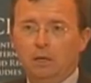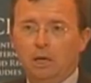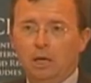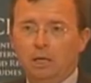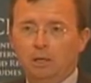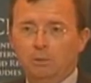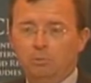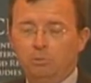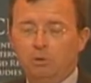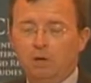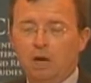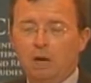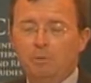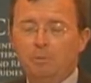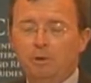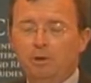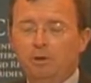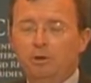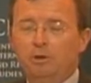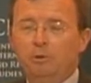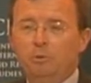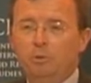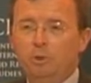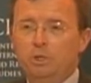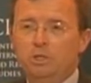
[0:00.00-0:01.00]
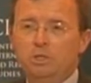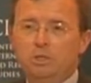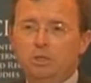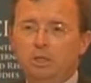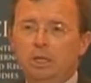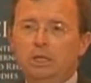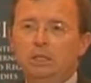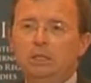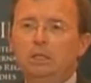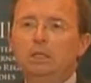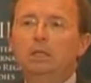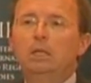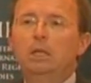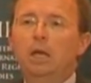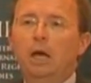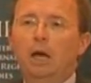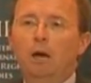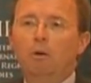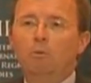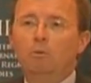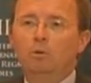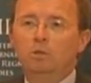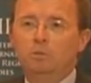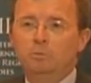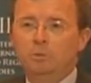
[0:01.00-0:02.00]
and the primary reason they did
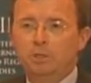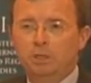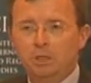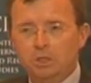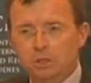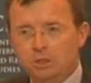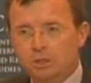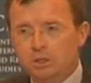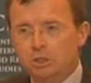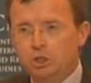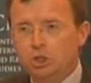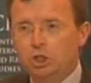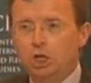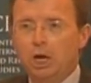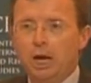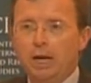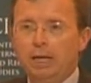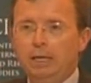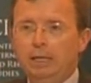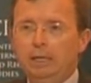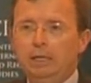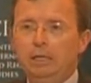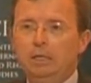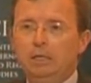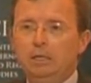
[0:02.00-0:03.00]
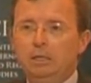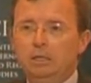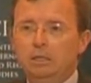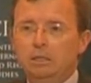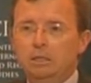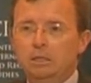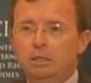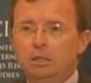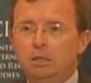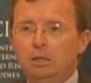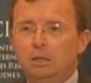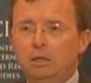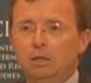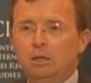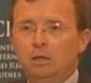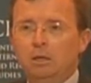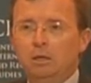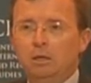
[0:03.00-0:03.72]
that was because the Chinese